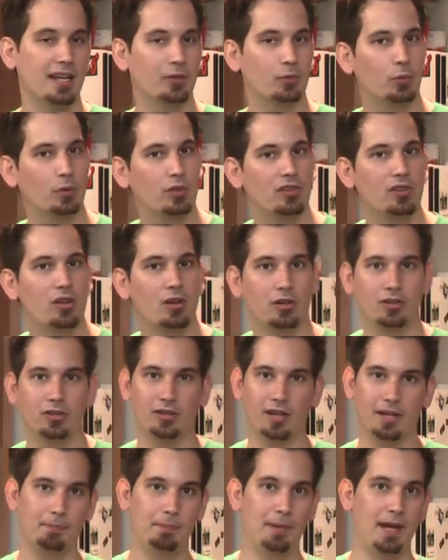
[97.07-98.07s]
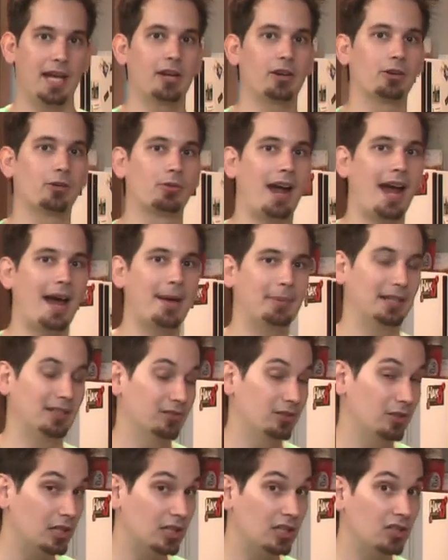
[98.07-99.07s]
That's what's known as like banner
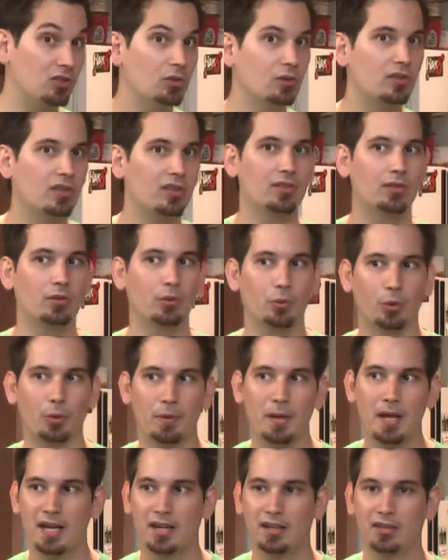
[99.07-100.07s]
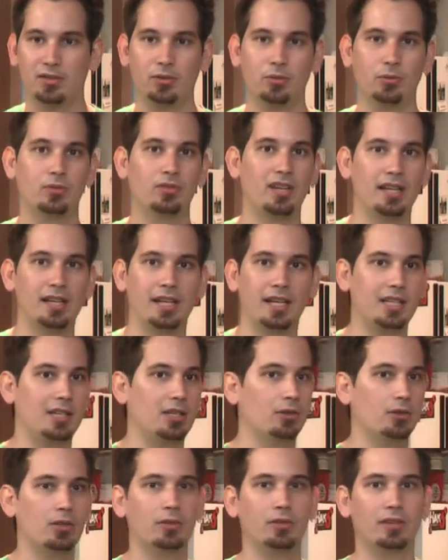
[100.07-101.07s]
grabbing. So you can use this tool to say
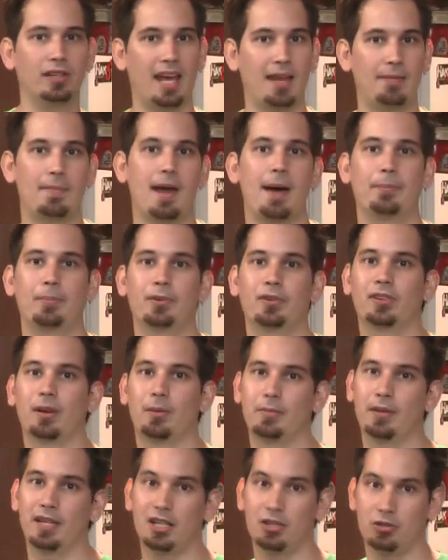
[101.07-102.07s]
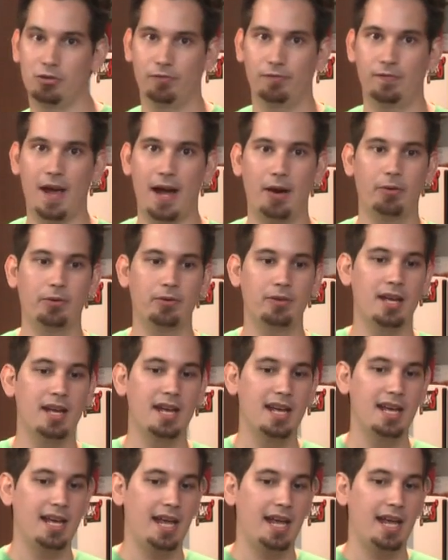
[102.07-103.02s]
like you're using Nmap or something, and you found